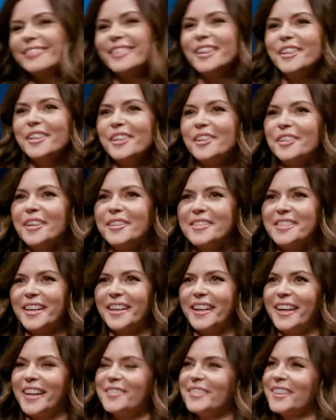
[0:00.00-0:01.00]
You know who I'm
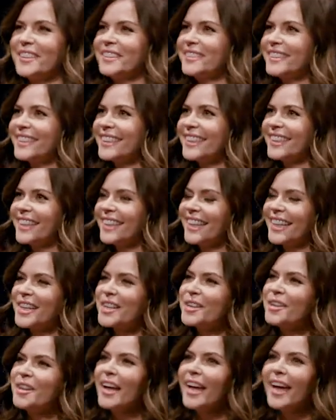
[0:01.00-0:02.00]
talking about.
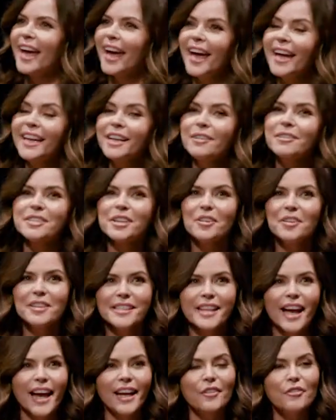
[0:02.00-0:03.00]
And it was
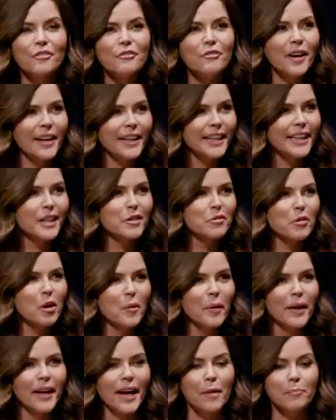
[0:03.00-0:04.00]
always kind of funny
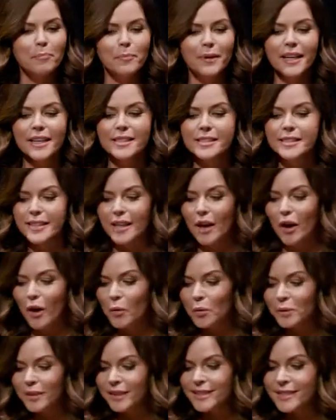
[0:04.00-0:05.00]
growing up because the
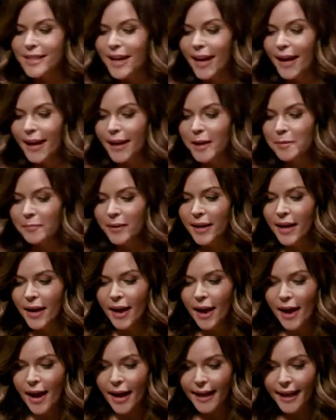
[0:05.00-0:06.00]
only time
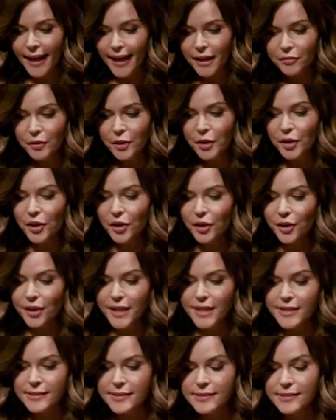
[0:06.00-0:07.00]
I ever heard
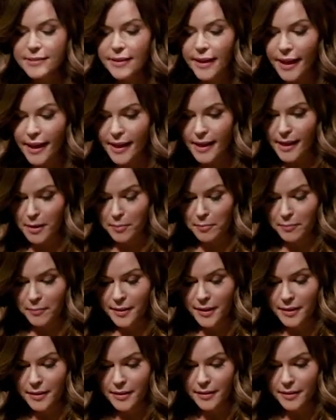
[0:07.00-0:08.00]
his name
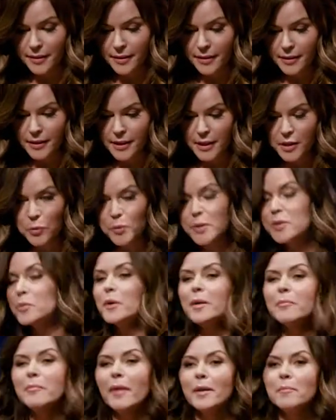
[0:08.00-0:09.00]
was
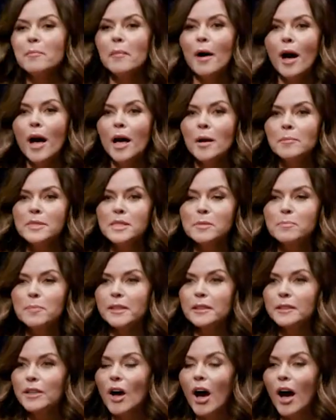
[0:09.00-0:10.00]
when my mom
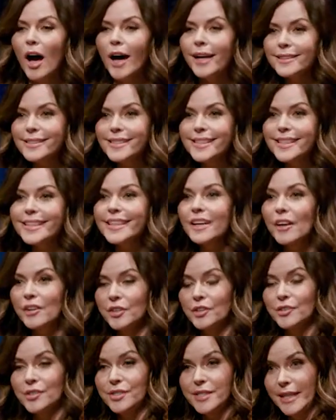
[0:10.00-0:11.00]
spilled hot tea on
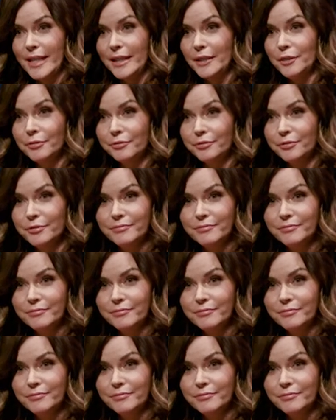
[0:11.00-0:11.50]
herself